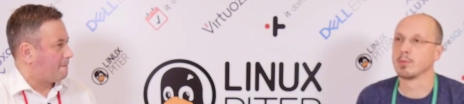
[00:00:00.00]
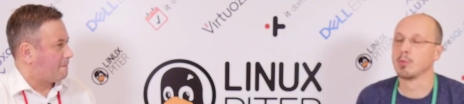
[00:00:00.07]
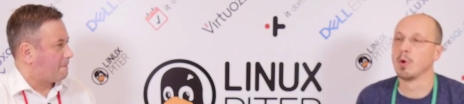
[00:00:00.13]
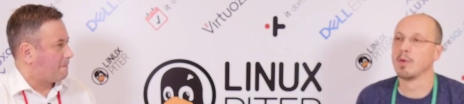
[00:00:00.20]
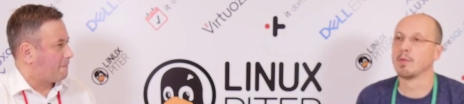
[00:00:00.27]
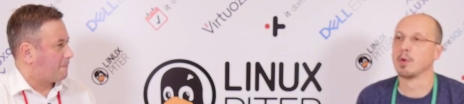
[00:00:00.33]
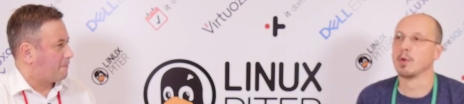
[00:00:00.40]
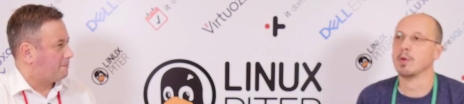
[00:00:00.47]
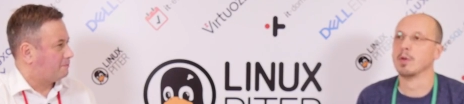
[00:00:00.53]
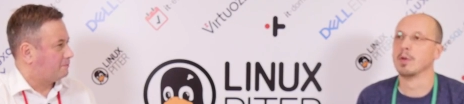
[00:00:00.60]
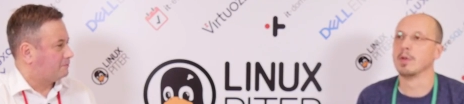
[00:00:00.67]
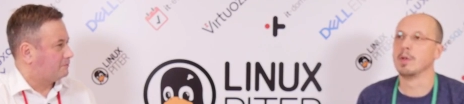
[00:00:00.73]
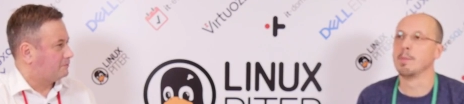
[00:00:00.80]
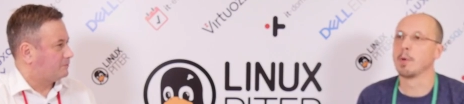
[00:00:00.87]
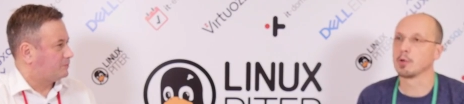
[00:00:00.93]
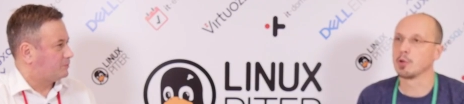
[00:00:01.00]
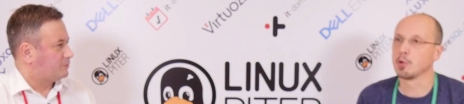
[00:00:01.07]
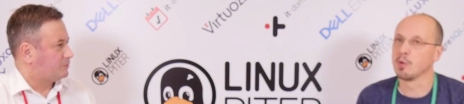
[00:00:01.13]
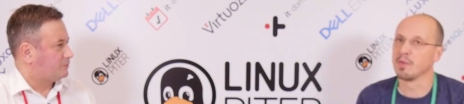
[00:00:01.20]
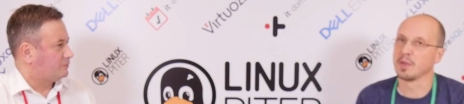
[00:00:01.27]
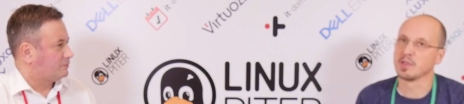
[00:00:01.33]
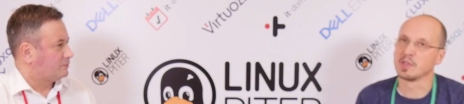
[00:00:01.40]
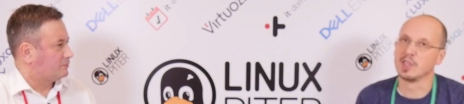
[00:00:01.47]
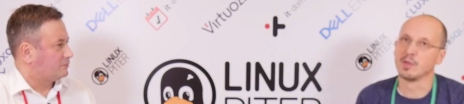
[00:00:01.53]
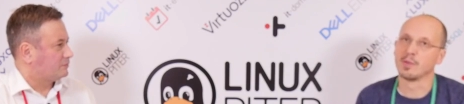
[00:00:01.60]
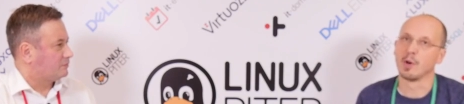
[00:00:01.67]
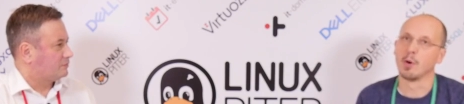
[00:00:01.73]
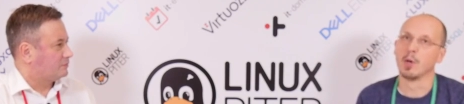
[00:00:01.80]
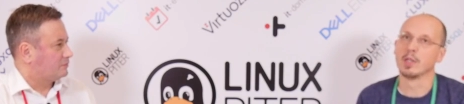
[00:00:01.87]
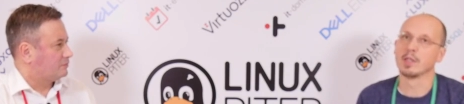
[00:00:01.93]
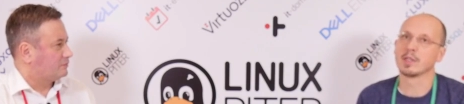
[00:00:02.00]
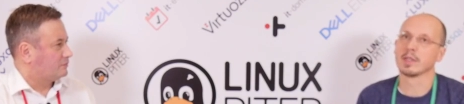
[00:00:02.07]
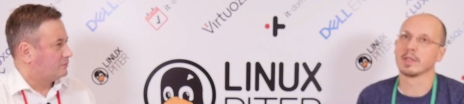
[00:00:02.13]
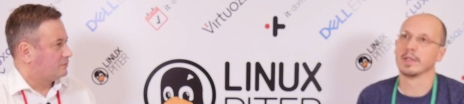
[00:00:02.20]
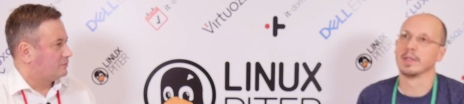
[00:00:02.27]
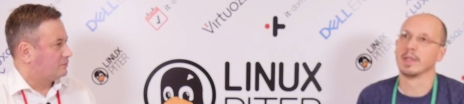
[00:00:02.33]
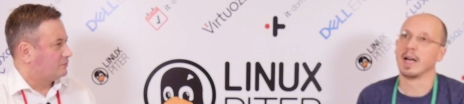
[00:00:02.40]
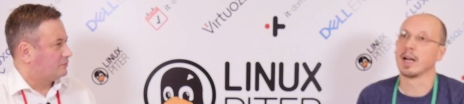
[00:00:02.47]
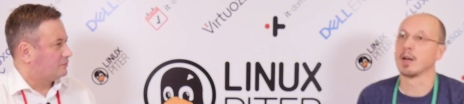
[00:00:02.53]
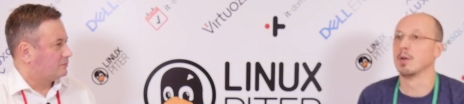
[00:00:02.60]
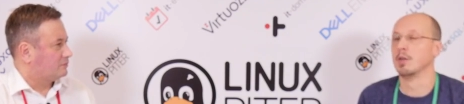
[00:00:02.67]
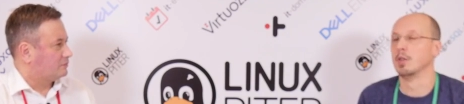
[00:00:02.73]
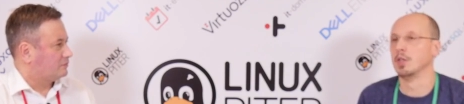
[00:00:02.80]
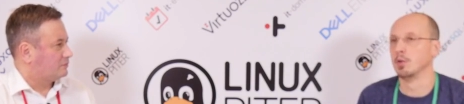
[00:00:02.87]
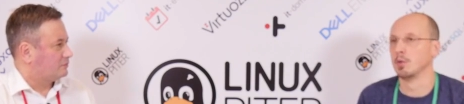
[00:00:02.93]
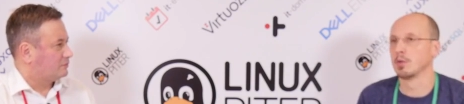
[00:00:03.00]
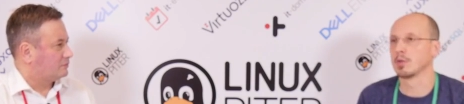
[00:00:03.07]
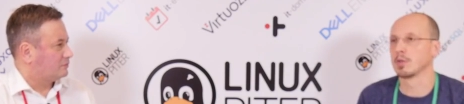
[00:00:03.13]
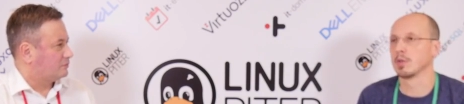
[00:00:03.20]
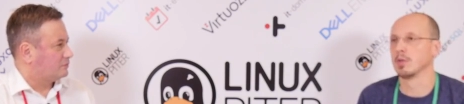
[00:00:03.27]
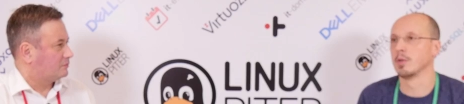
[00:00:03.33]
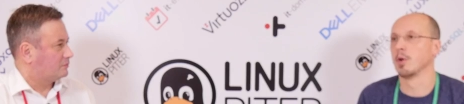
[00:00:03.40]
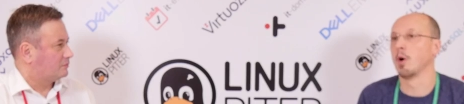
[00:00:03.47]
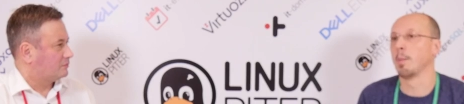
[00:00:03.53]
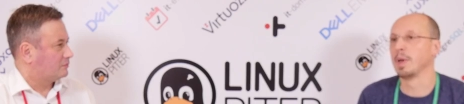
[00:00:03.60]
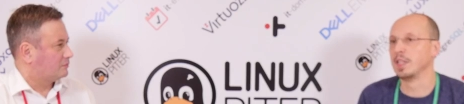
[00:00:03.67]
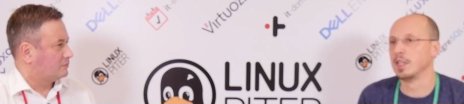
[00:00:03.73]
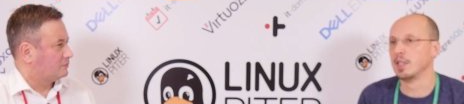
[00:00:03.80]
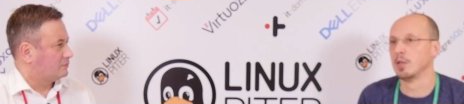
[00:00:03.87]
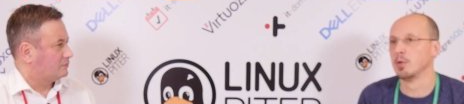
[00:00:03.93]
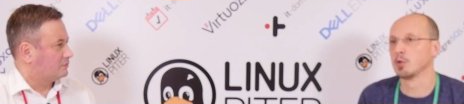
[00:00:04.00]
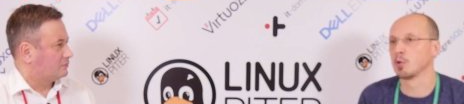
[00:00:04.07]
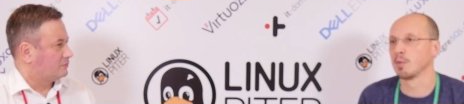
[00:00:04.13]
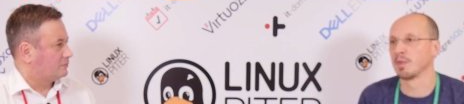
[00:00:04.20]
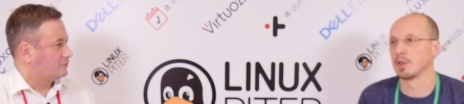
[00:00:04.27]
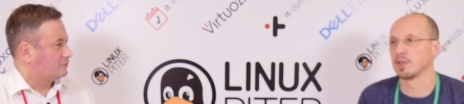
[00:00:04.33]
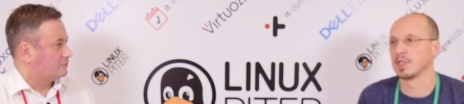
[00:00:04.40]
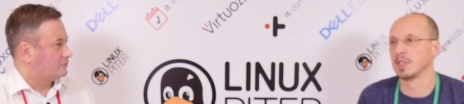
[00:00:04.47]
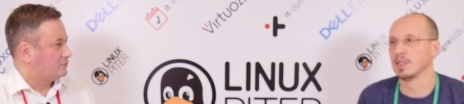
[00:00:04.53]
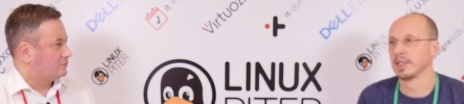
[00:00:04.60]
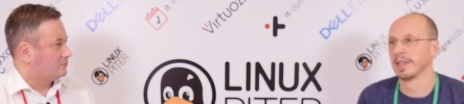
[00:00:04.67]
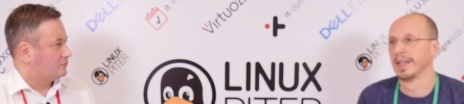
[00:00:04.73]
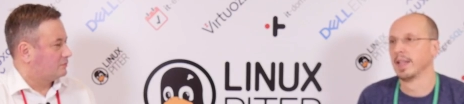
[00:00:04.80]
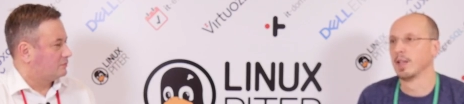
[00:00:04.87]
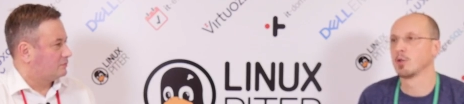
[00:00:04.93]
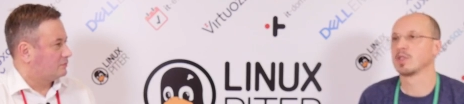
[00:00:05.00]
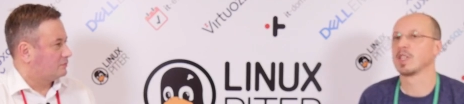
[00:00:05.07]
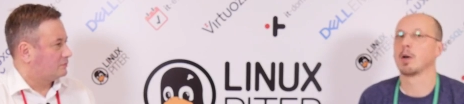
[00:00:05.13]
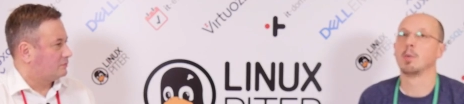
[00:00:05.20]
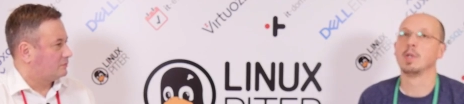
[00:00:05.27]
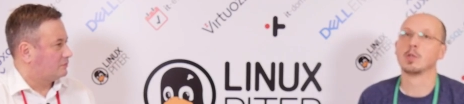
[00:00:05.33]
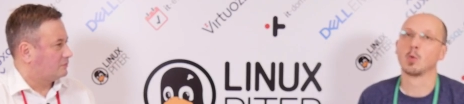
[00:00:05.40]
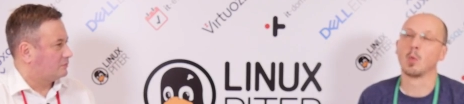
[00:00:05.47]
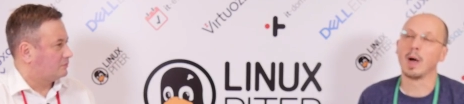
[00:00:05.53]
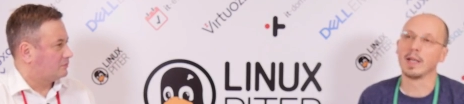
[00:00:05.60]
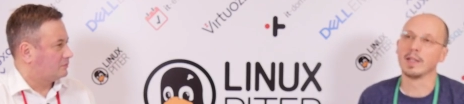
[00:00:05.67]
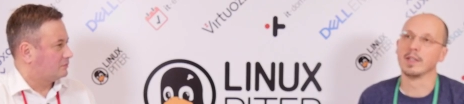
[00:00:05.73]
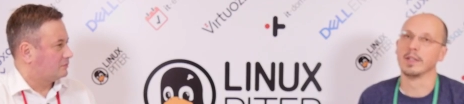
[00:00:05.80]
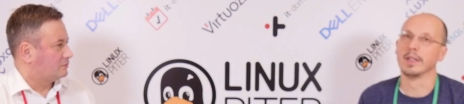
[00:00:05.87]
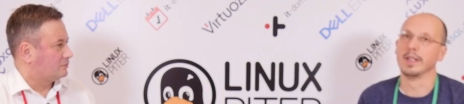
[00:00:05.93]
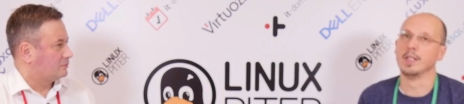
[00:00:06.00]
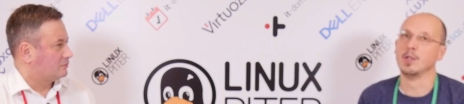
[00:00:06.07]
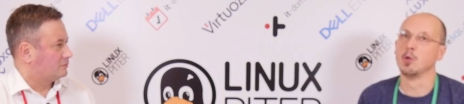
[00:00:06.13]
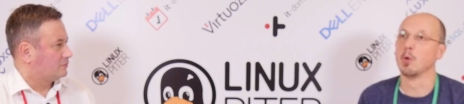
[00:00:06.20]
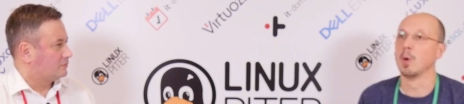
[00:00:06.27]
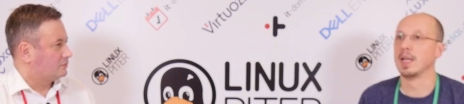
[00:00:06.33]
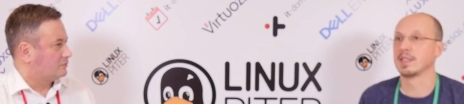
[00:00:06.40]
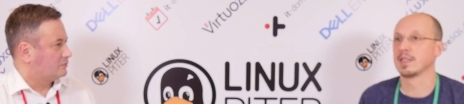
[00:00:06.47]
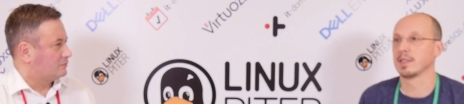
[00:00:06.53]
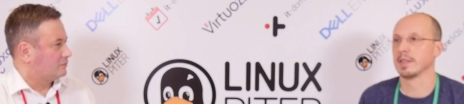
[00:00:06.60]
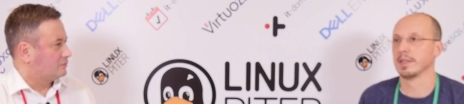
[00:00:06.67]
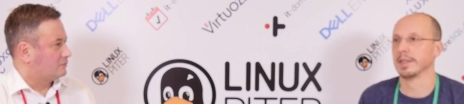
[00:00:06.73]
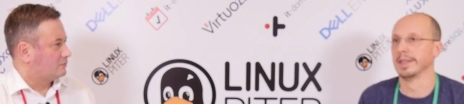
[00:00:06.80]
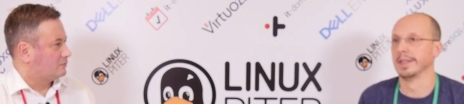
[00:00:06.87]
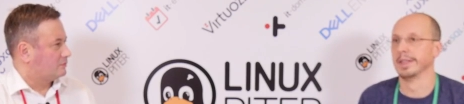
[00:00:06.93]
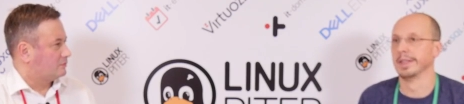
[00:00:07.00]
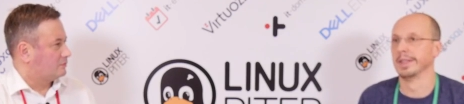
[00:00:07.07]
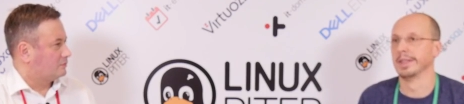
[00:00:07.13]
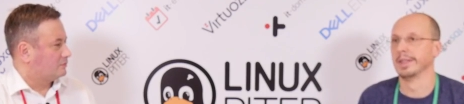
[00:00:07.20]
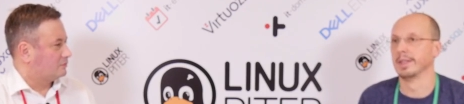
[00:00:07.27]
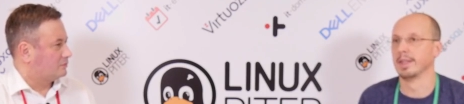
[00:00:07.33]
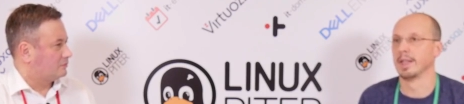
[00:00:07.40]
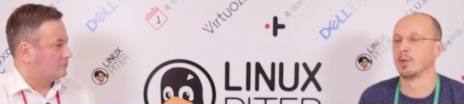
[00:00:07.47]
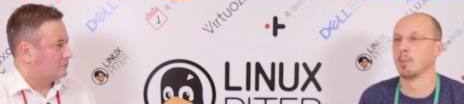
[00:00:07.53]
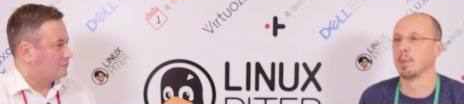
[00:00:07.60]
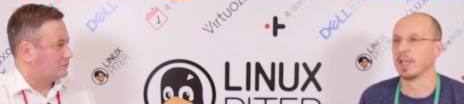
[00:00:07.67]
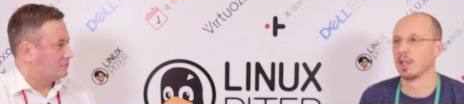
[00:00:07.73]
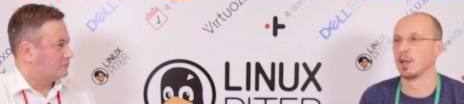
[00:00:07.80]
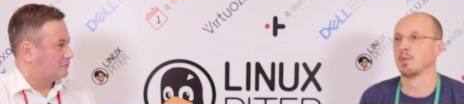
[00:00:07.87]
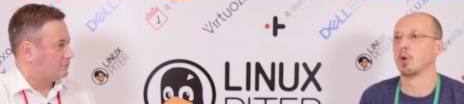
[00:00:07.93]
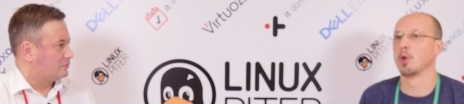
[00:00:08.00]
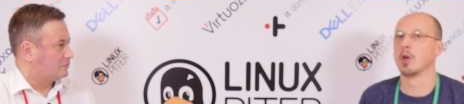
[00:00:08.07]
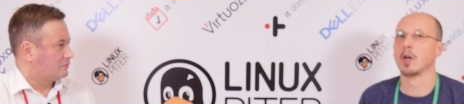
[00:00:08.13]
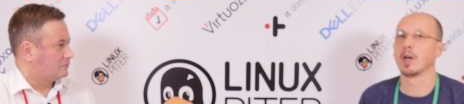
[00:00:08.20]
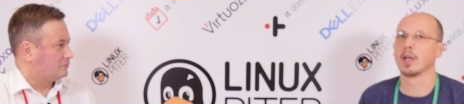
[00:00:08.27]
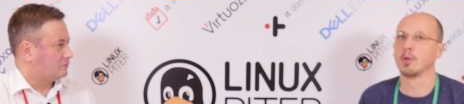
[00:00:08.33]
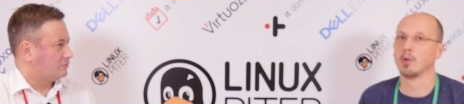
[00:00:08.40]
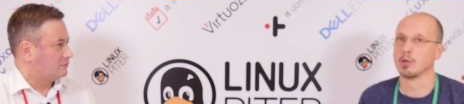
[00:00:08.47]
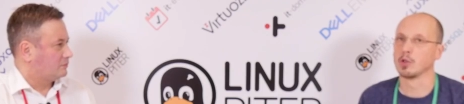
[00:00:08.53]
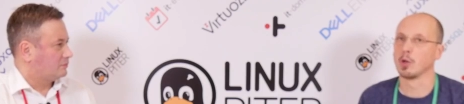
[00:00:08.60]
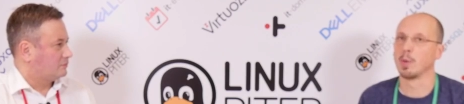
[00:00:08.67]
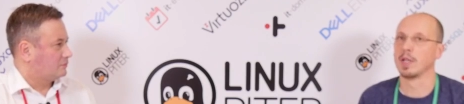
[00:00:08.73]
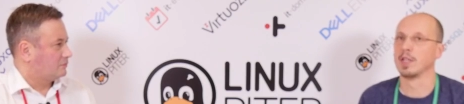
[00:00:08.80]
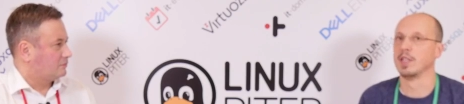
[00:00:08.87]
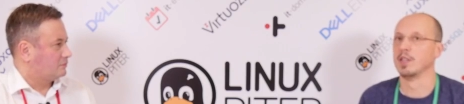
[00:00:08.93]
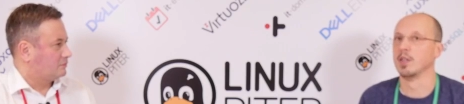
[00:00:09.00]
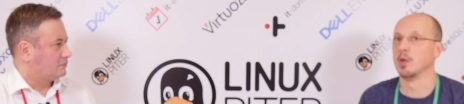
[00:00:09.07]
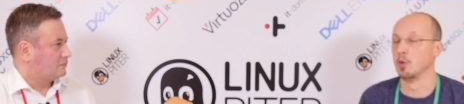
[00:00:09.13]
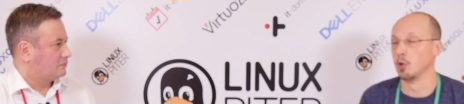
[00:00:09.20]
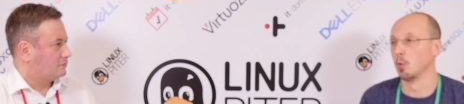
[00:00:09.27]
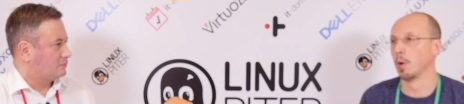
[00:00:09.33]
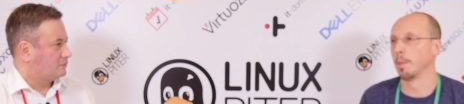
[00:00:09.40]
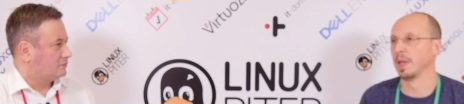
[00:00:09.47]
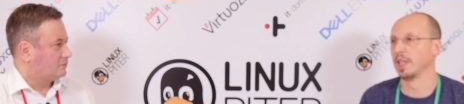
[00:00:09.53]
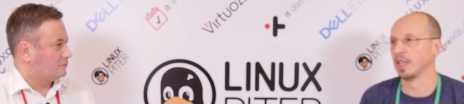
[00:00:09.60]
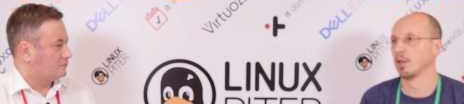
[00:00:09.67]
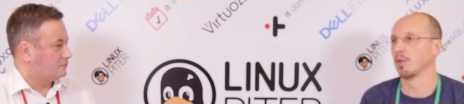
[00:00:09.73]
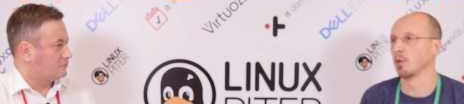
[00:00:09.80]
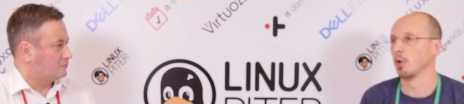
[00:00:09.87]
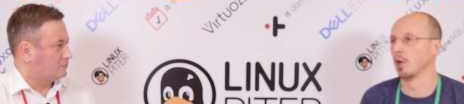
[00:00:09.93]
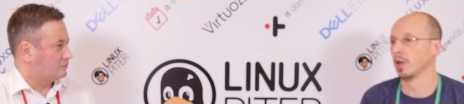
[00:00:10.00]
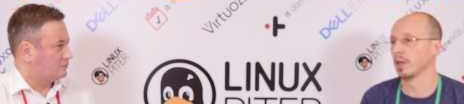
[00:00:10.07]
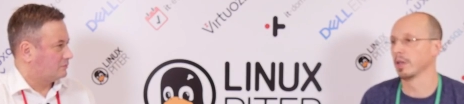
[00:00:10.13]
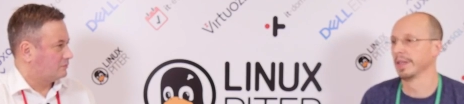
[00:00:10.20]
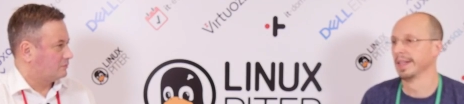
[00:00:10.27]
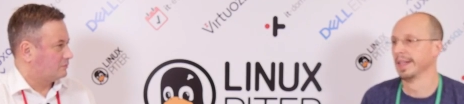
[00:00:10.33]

Speaker 1: two of the important conferences for us uh, are uh, Linux, uh, the embedded Linux conferences. So there is one uh, in US uh, at the beginning of the year and another one in Europe at the end of the year.